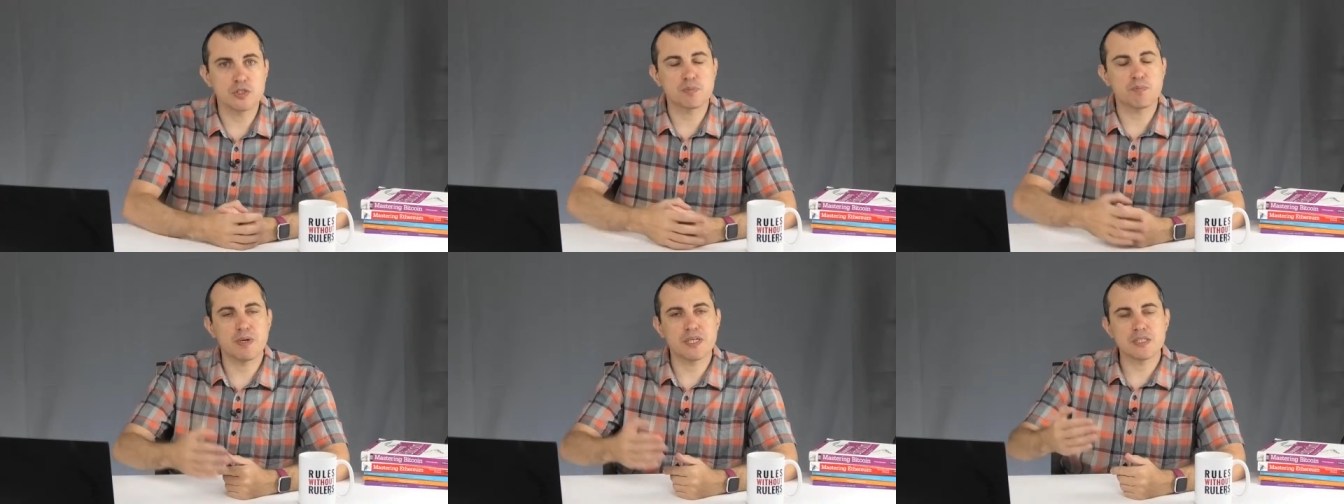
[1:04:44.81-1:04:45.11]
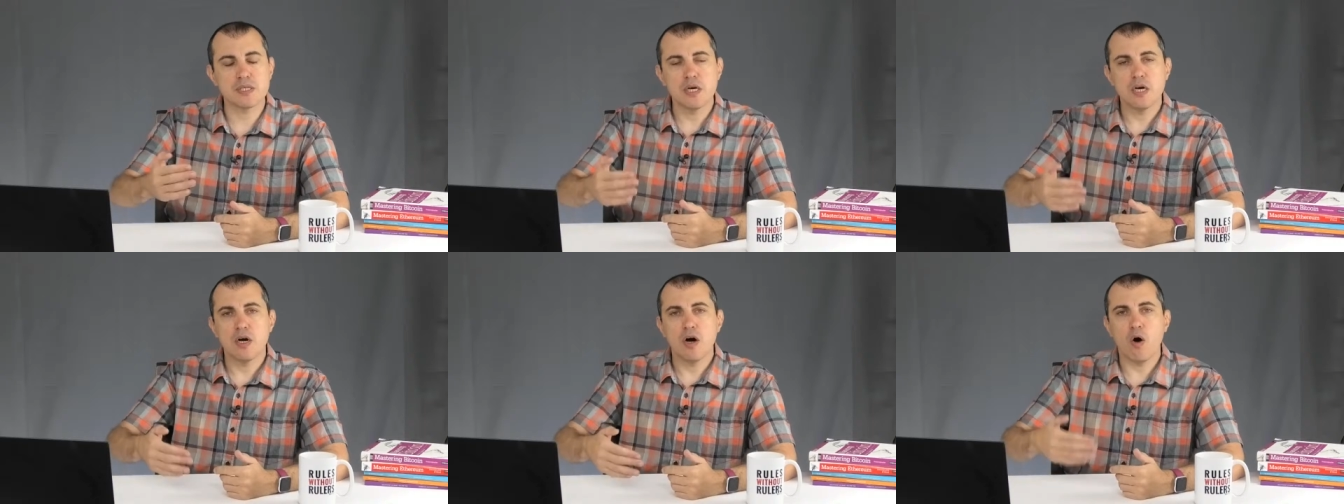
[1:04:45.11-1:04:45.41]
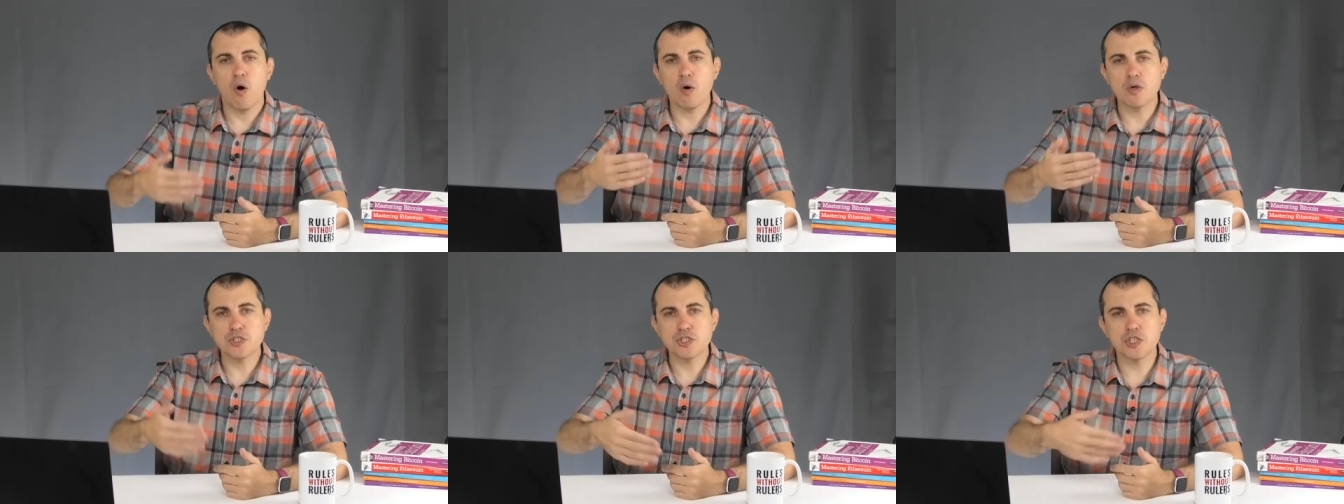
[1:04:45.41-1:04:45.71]
but
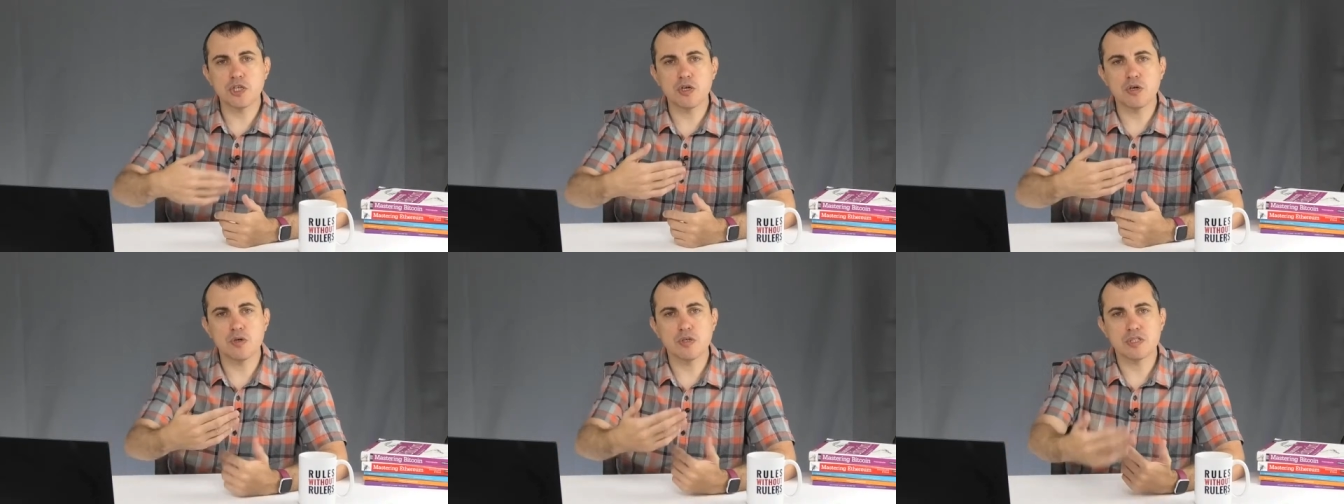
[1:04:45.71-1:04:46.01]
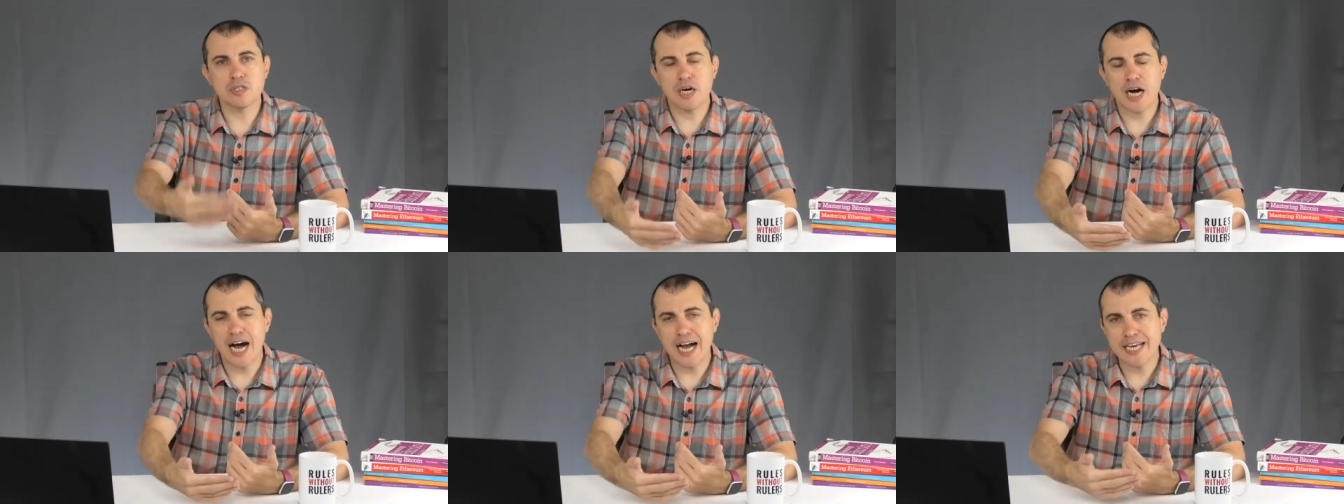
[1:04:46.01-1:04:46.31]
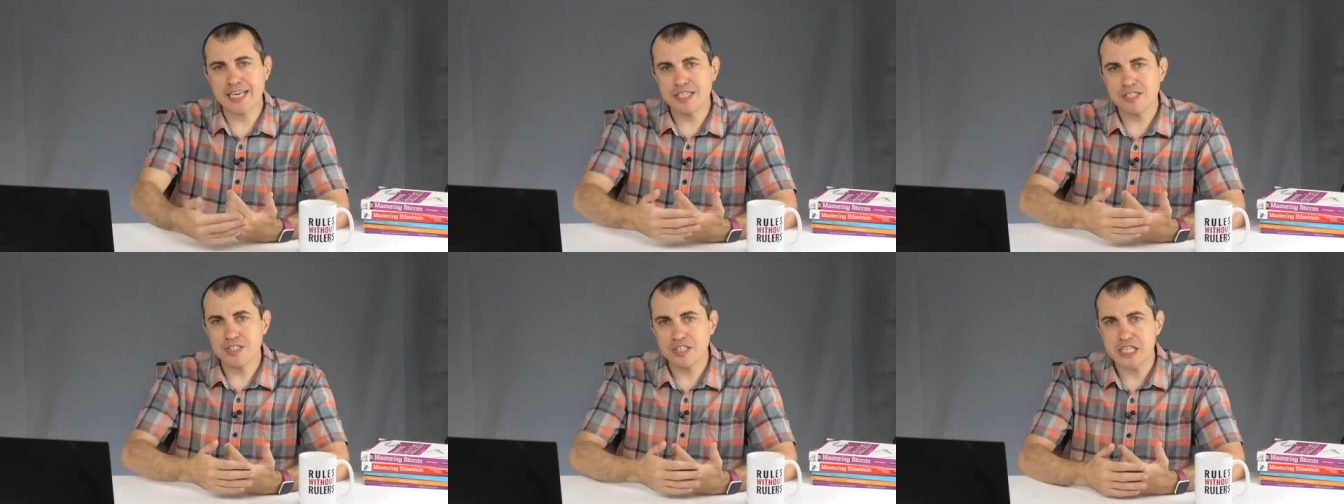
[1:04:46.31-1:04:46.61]
also I
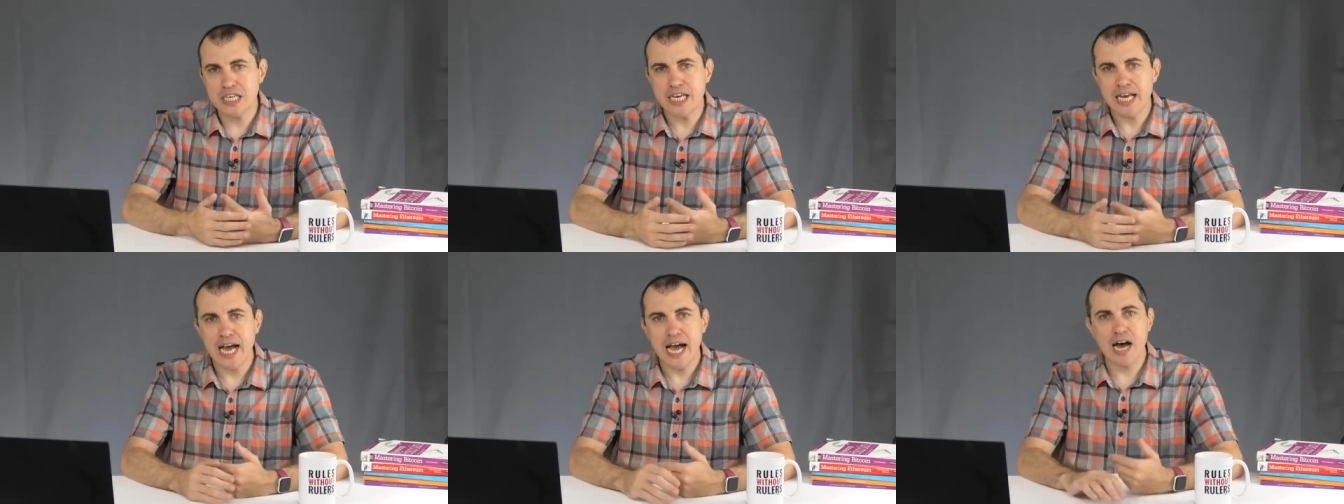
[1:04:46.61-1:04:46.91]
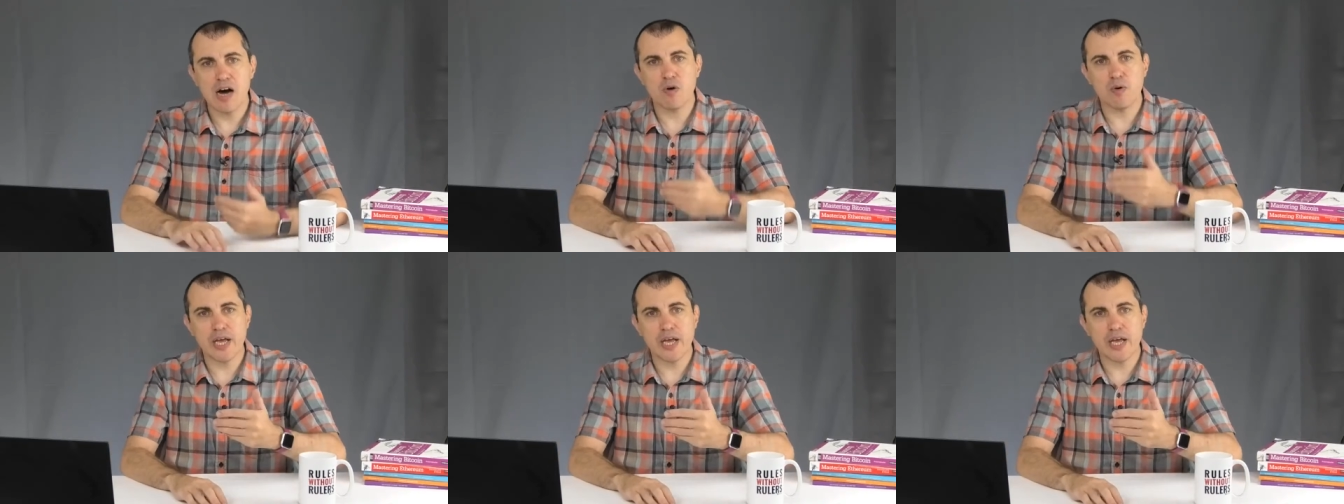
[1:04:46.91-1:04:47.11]
can see how